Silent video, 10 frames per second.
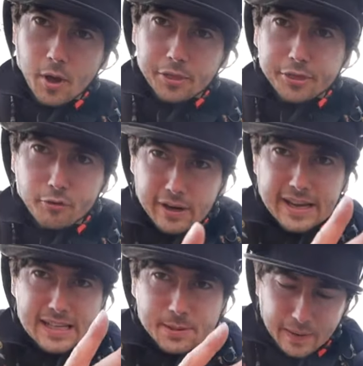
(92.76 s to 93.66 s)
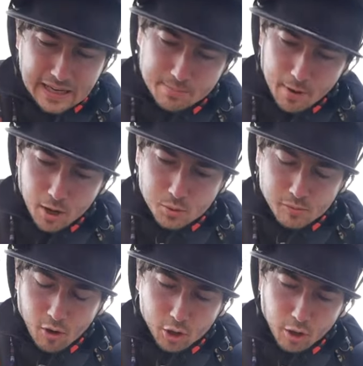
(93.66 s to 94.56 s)
we've got three speed modes.
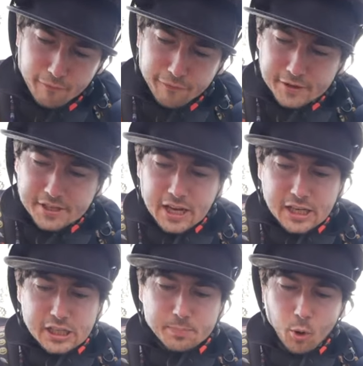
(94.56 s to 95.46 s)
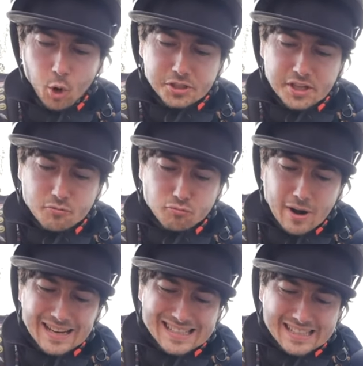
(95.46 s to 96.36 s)
We've got comfort, sport and
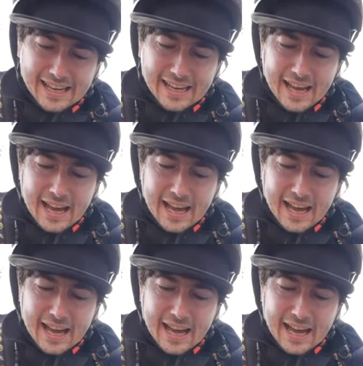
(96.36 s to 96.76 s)
racing.